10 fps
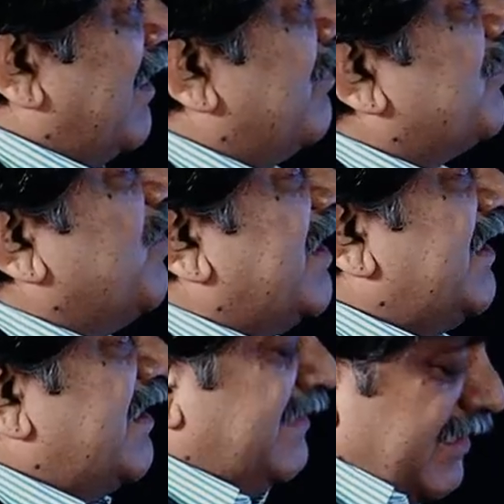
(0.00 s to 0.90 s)
And those who are
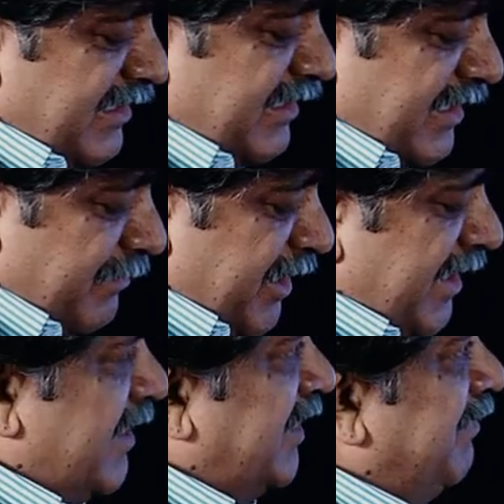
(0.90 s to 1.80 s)
interested, they can be
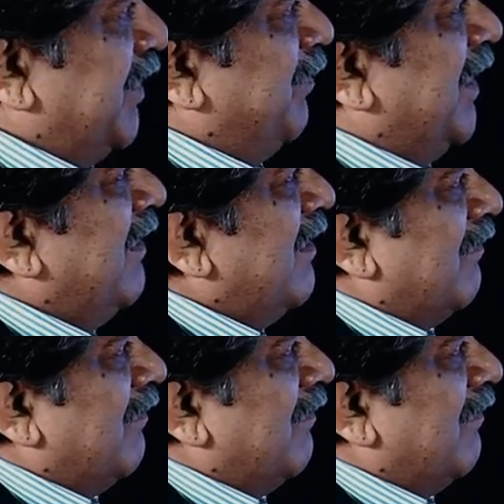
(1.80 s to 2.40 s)
in touch with me.